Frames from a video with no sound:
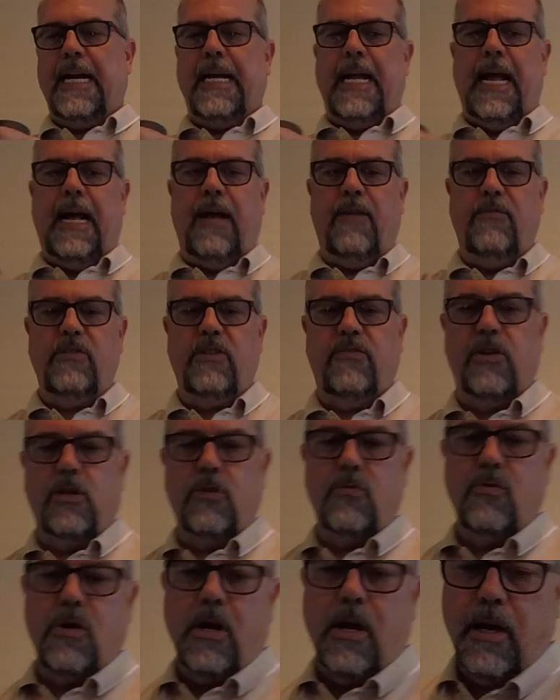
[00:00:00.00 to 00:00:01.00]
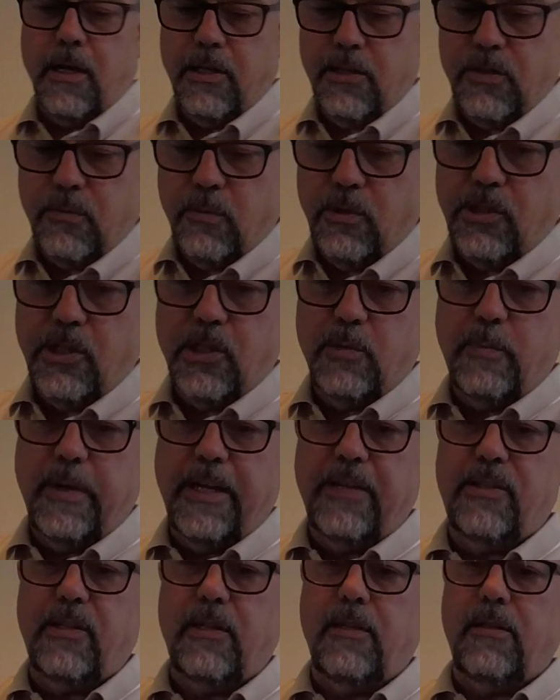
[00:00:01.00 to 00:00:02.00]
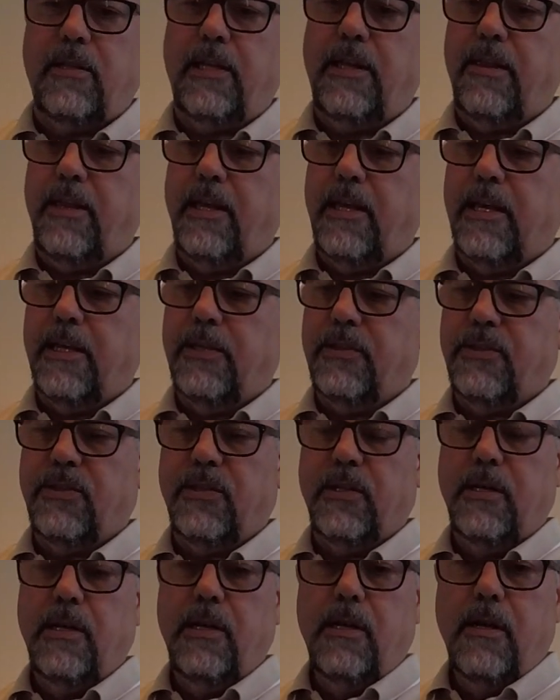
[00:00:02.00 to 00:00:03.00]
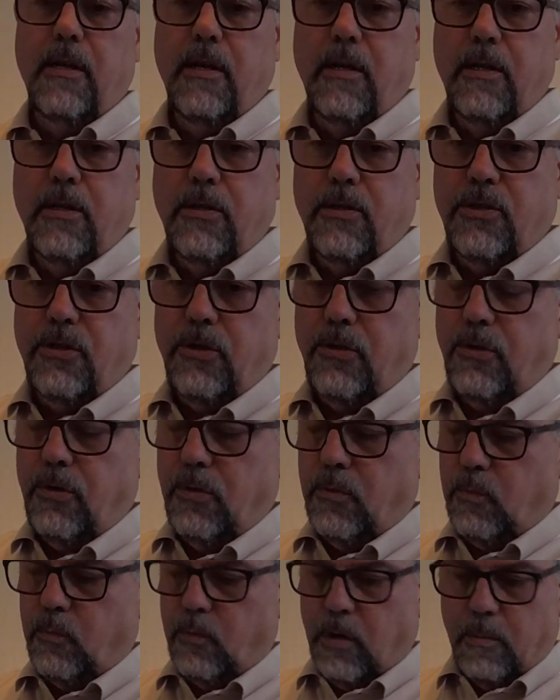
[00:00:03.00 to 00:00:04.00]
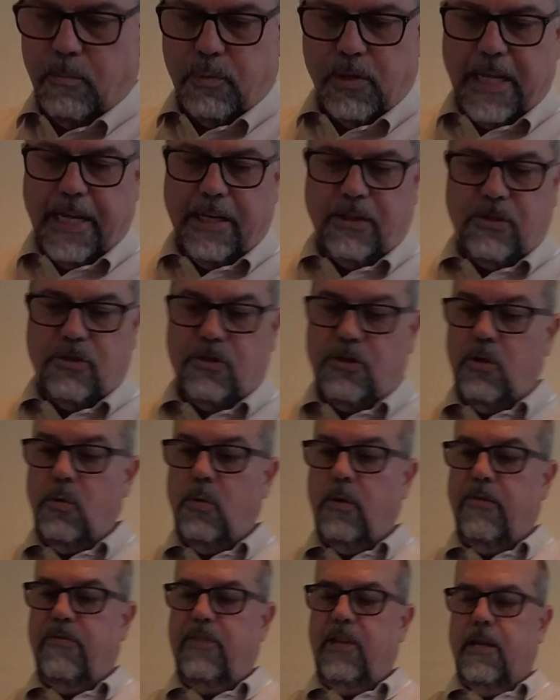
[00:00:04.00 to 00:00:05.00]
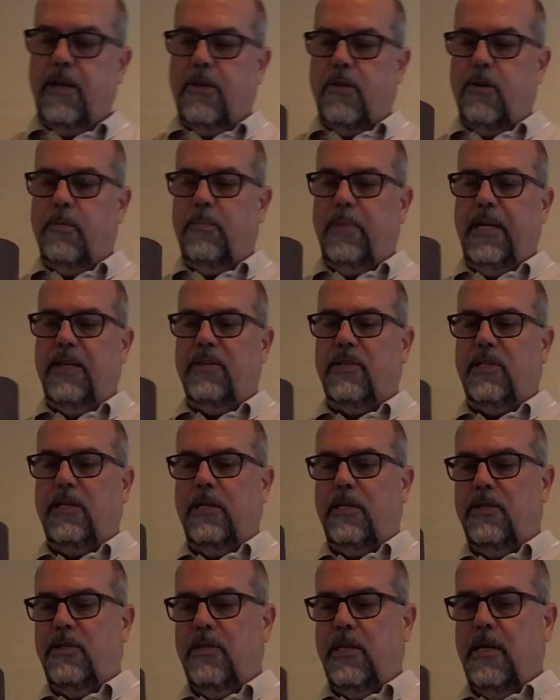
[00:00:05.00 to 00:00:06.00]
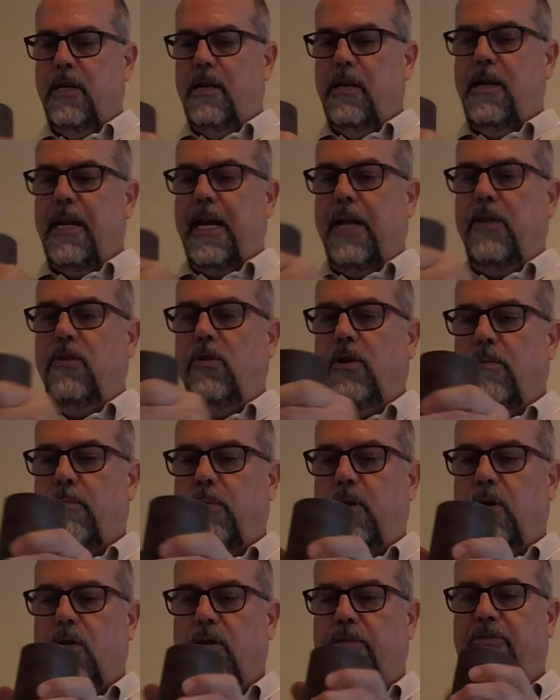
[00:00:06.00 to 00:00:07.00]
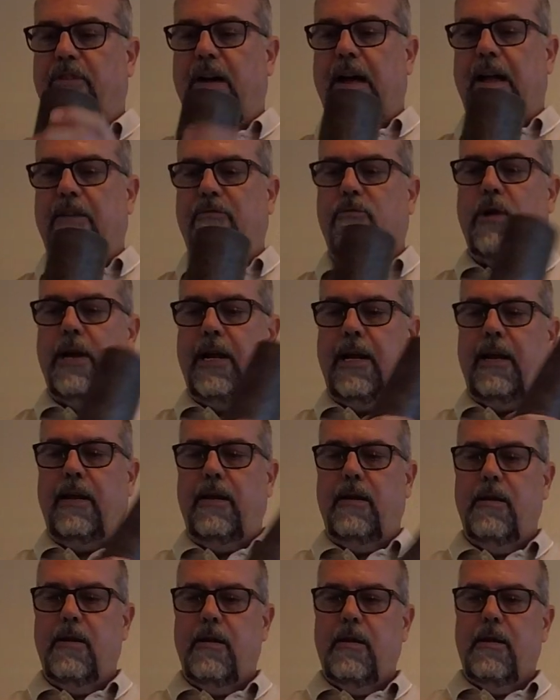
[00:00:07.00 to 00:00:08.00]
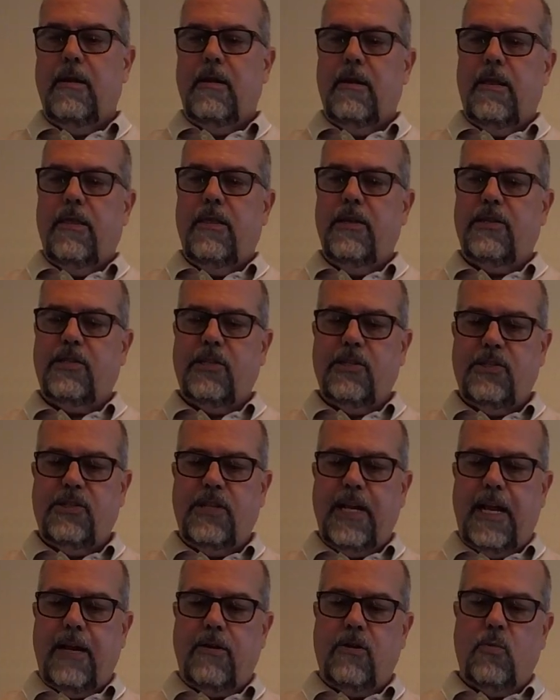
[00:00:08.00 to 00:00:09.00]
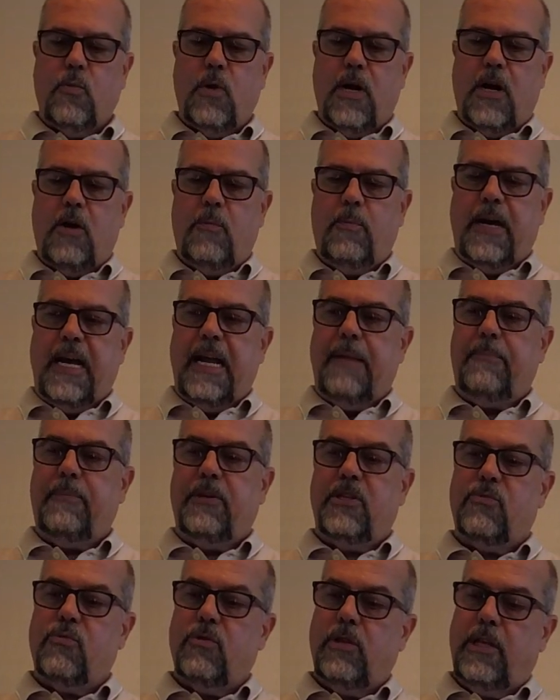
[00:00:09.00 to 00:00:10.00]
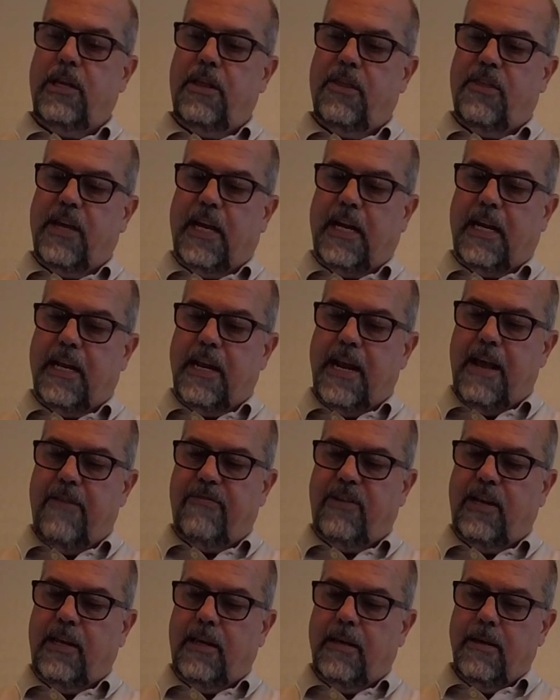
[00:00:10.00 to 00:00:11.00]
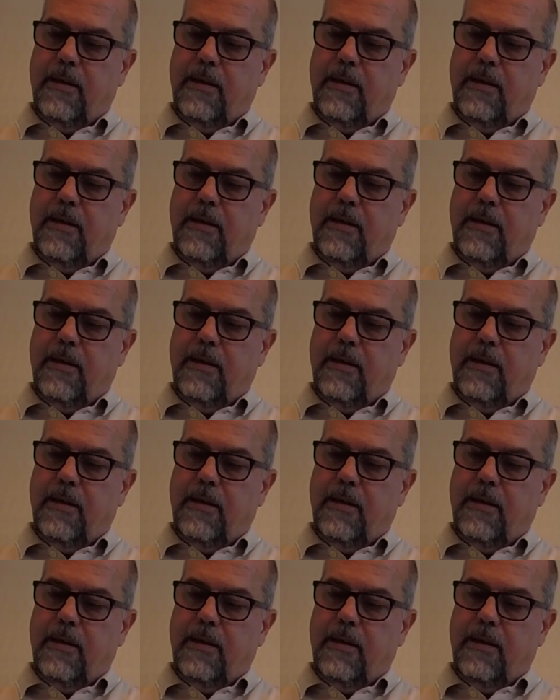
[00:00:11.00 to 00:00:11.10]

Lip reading: halves of a cross, which is basically this, to replace 2 of the other pieces, and you can build a 5-way. This is standard well pipe. It's really thick and heavy.